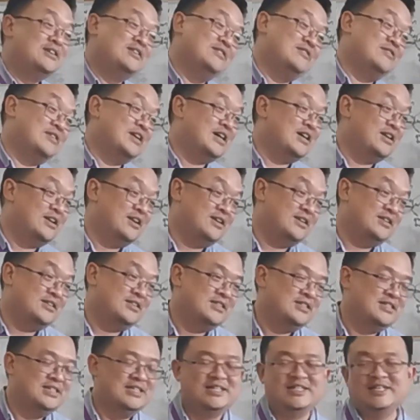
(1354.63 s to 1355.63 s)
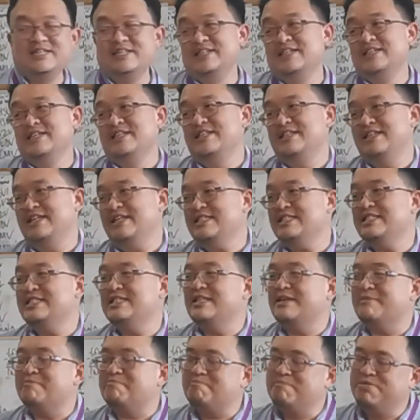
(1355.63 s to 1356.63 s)
Correct or not?
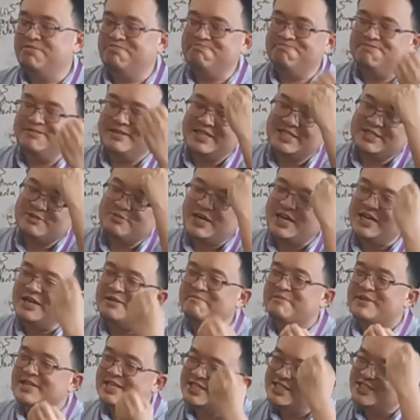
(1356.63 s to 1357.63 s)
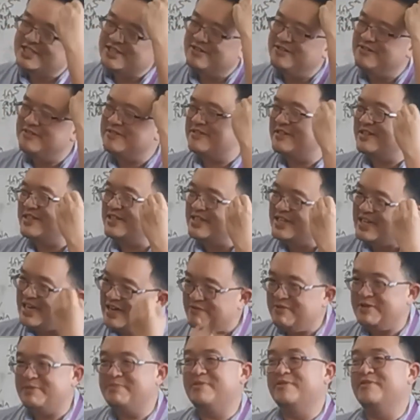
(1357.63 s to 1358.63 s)
That's why in Malaysia we'll
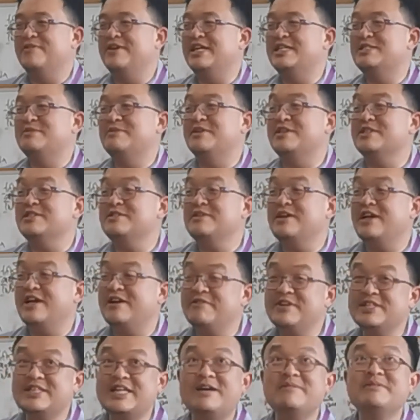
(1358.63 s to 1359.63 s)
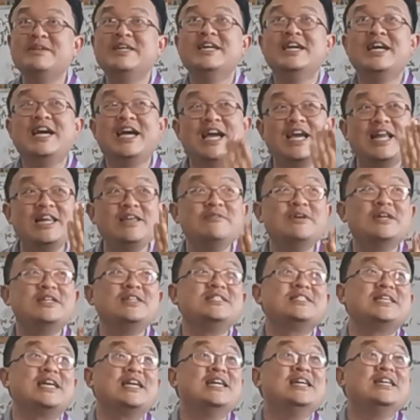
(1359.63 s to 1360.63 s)
never progress, because every time anyone
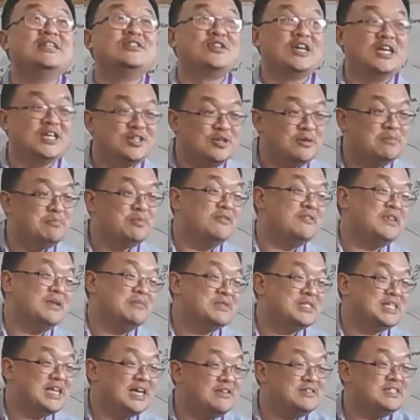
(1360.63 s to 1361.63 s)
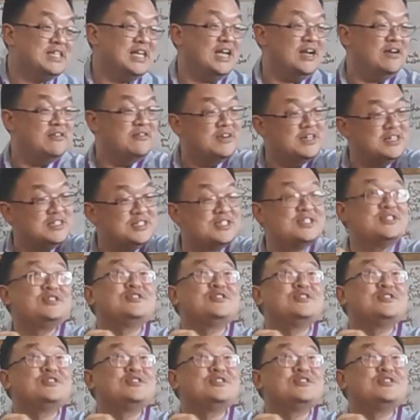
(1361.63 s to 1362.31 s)
is like trying to improve themselves, everyone is